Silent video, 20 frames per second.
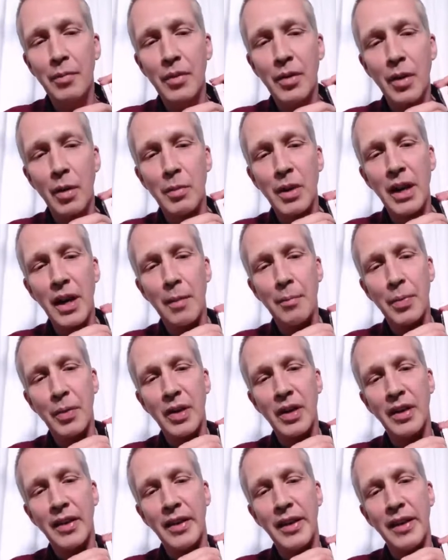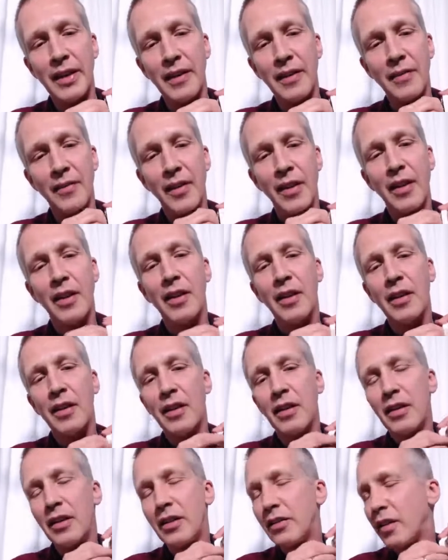Normally I put it here,
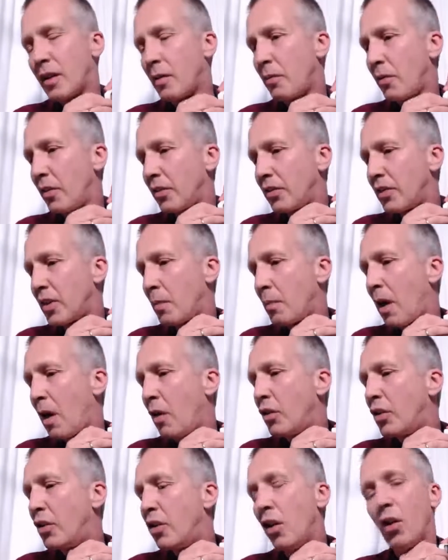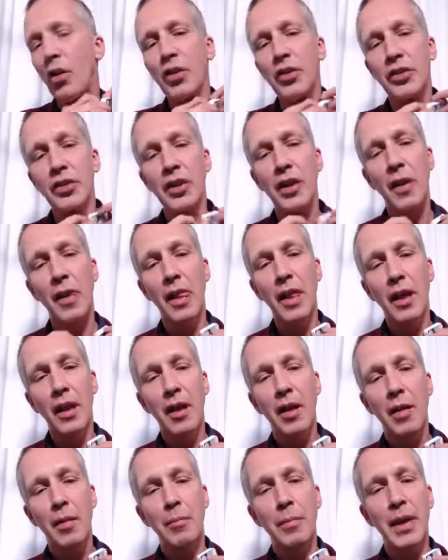somehow close,
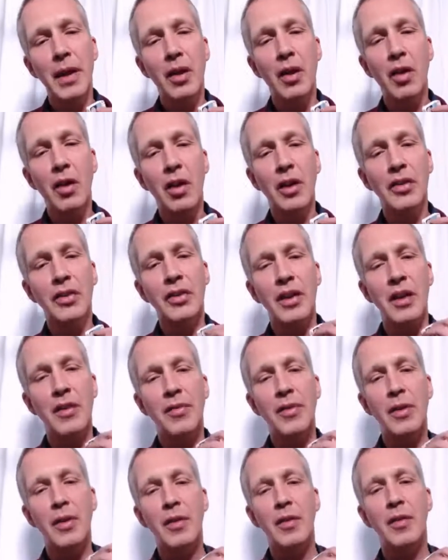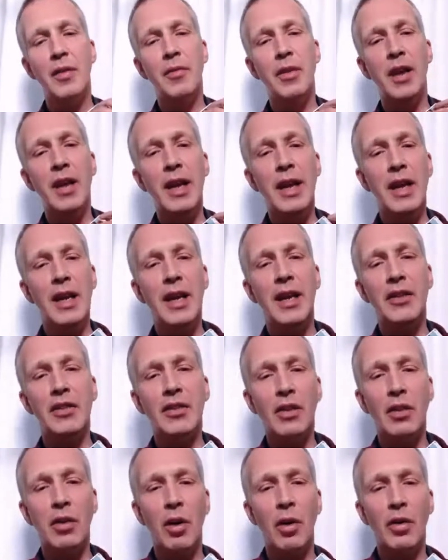because if the Healy is
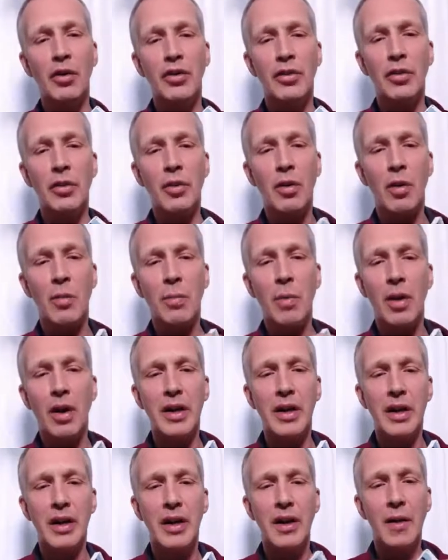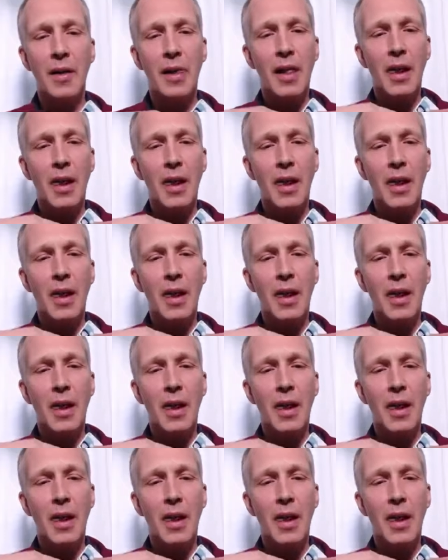close to your body,